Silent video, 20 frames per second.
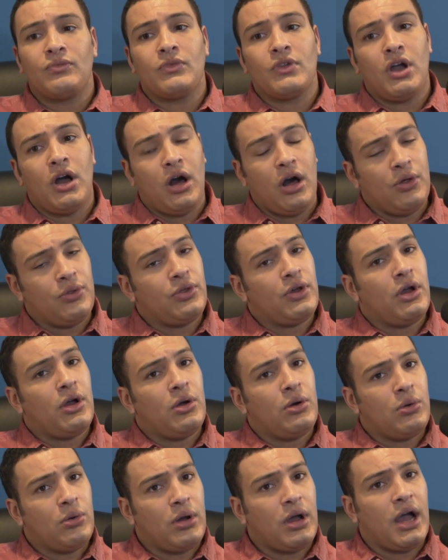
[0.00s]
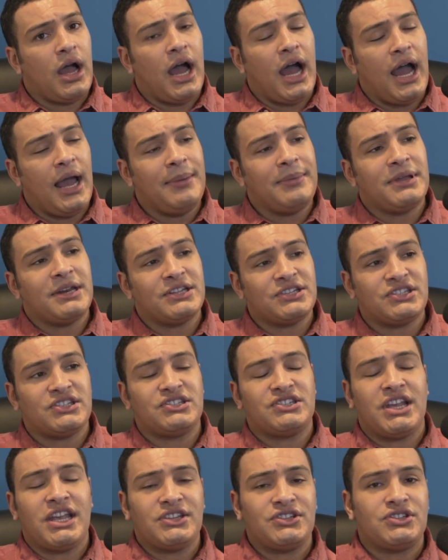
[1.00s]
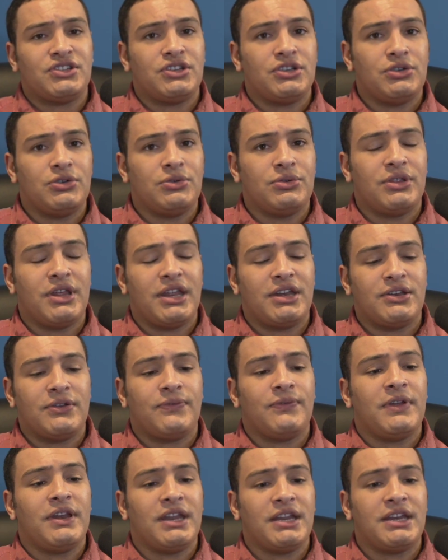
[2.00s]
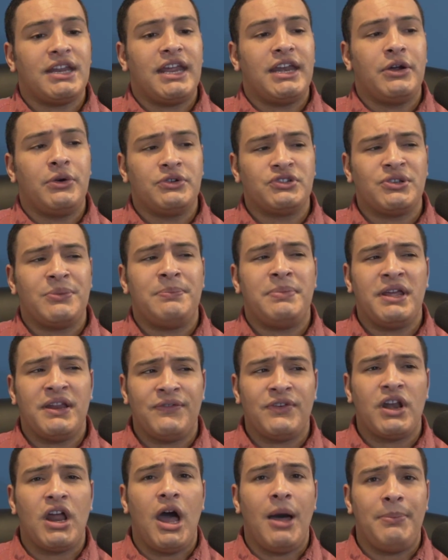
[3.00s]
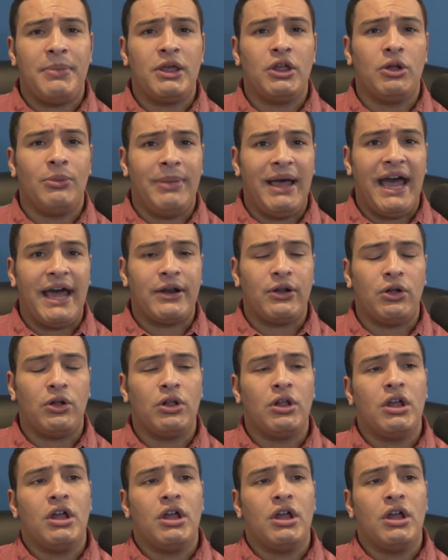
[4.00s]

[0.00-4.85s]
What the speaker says: Although I'm going to suggest to you that defending NATO is a bit of an uphill battle.